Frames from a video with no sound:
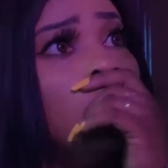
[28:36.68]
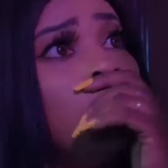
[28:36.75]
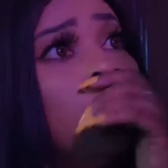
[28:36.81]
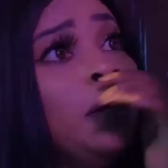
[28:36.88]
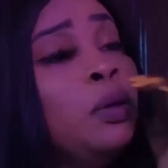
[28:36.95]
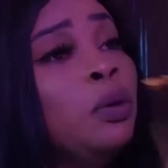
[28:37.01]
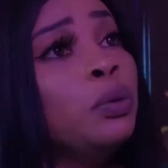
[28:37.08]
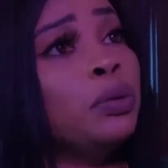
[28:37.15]

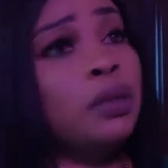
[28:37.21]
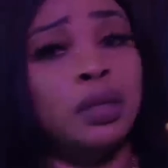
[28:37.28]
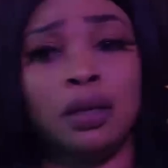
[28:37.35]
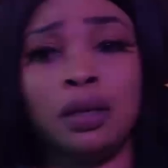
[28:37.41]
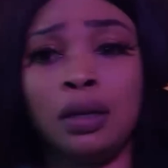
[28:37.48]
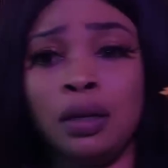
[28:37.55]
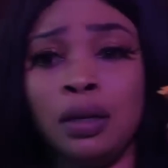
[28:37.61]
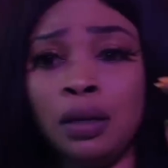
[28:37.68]
He knows.
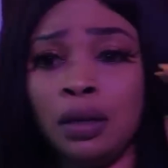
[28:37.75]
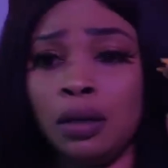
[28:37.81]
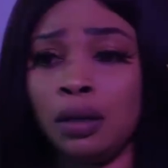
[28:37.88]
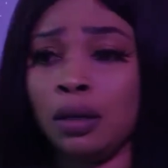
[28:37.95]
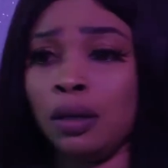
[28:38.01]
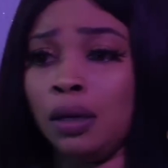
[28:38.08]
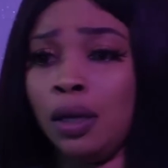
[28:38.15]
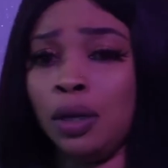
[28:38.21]

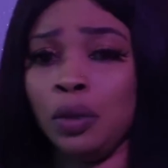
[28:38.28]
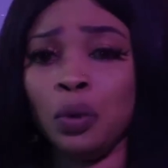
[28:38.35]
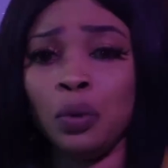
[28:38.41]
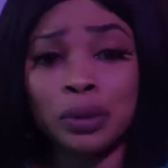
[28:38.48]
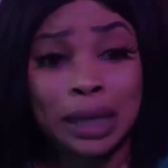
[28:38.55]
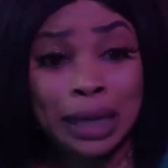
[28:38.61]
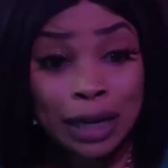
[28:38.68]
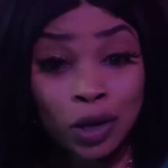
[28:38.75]
He
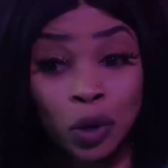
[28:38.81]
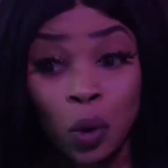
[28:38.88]
knows. He